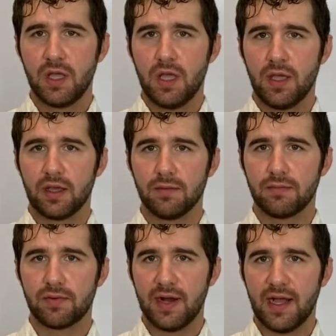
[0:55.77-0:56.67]
and
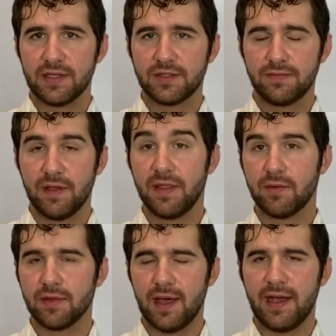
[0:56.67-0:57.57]
compress, and that
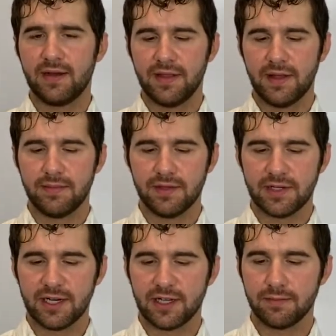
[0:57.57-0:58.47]
rely on that
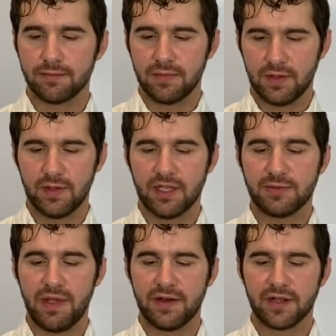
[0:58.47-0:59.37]
ability to
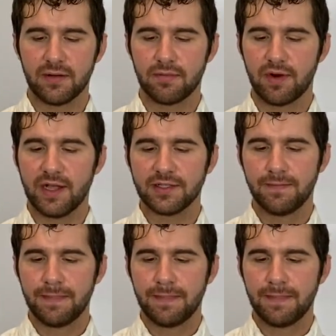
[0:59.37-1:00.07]
expand and compress.